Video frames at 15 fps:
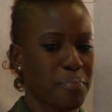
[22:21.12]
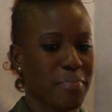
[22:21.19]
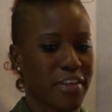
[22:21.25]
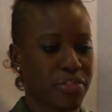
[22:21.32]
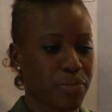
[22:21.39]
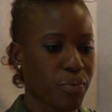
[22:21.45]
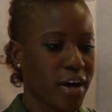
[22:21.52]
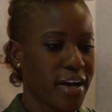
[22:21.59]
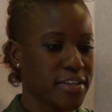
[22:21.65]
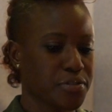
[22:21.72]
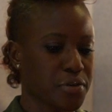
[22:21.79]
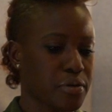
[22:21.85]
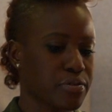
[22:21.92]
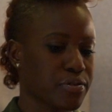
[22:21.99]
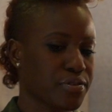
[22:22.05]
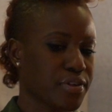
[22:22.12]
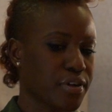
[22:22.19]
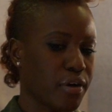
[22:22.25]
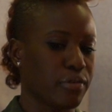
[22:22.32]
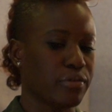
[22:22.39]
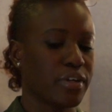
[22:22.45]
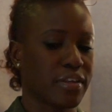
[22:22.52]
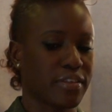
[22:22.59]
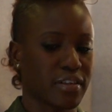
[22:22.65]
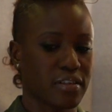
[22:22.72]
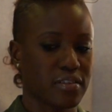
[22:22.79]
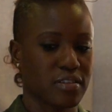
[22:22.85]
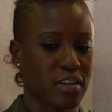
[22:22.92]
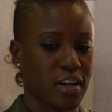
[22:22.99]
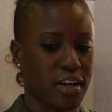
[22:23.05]
myth wise those are the only
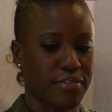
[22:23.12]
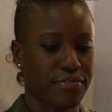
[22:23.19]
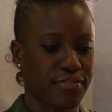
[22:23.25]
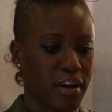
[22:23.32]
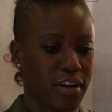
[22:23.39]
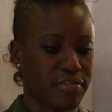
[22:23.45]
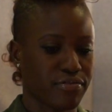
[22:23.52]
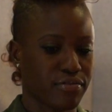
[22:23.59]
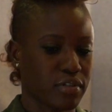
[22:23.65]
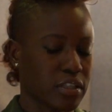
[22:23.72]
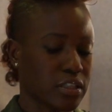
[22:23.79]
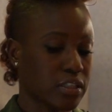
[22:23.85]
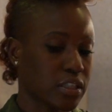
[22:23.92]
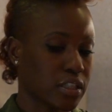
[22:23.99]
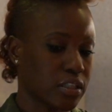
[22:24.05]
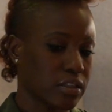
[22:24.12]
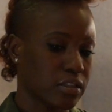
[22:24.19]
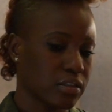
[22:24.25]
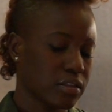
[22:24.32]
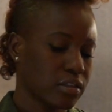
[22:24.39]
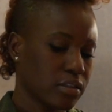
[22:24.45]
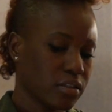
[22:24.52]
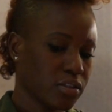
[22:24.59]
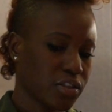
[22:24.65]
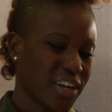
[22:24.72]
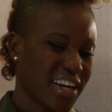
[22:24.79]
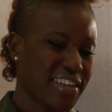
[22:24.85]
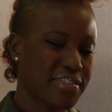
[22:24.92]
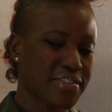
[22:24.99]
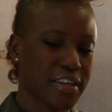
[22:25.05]
things that I've I've really you
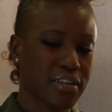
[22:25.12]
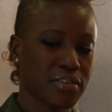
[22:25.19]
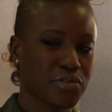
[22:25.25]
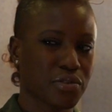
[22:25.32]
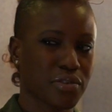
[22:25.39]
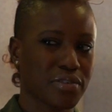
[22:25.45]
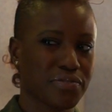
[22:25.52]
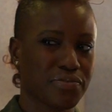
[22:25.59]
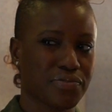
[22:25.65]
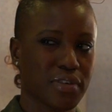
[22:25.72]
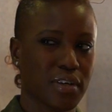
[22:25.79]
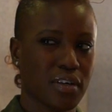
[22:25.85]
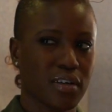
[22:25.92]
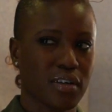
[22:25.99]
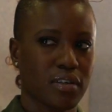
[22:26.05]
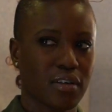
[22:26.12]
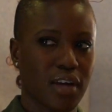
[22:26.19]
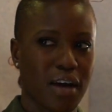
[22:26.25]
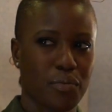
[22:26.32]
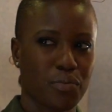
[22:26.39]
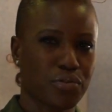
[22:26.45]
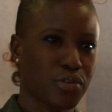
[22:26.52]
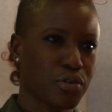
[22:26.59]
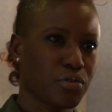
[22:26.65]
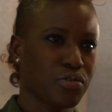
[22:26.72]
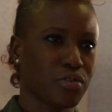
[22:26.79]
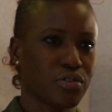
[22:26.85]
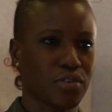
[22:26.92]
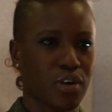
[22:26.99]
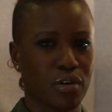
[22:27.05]
know, anything sort of
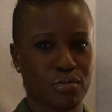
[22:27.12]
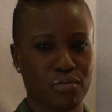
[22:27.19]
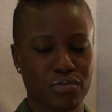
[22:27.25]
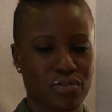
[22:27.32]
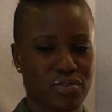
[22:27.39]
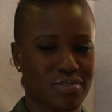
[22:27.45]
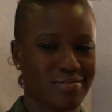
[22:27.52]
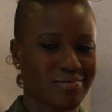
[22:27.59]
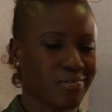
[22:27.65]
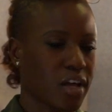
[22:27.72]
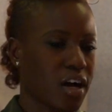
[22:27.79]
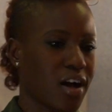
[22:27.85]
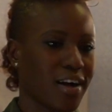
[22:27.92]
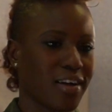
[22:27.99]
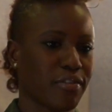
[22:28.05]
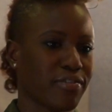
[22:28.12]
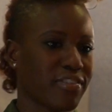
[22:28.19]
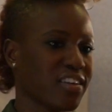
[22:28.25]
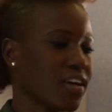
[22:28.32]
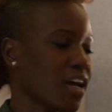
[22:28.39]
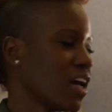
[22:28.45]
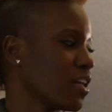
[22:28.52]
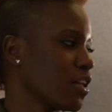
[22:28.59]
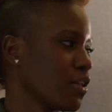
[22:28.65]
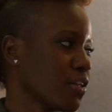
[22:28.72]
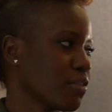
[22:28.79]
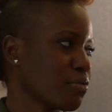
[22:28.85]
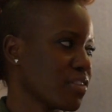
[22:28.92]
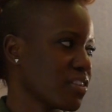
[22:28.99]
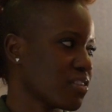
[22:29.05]
do's and don'ts I don't think any.
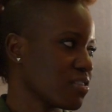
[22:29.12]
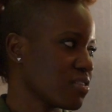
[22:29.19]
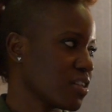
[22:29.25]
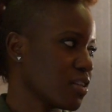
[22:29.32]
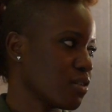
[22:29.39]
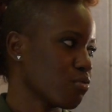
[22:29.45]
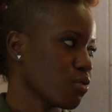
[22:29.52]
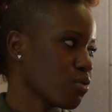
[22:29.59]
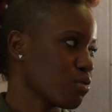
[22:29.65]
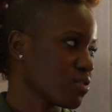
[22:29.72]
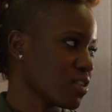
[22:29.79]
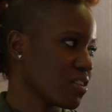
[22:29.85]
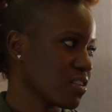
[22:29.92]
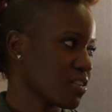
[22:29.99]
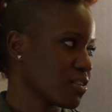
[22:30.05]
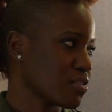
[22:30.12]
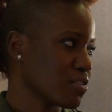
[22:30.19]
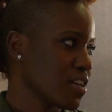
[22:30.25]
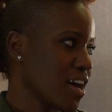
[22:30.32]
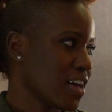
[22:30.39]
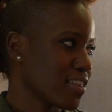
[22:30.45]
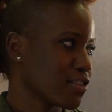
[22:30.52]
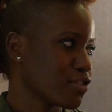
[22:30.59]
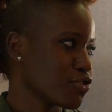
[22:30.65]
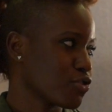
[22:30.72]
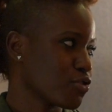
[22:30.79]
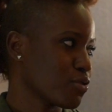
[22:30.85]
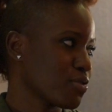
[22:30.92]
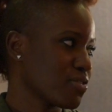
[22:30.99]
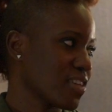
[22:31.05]
I don't think there's any rules. I think there's. I think there's
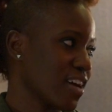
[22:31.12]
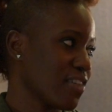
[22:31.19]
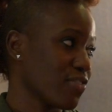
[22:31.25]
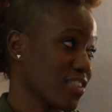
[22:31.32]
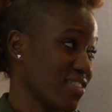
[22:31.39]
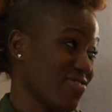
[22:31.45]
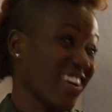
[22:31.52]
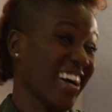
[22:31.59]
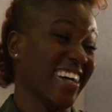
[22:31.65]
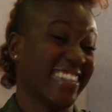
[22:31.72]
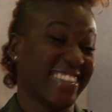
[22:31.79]
truth Do to everything. Right.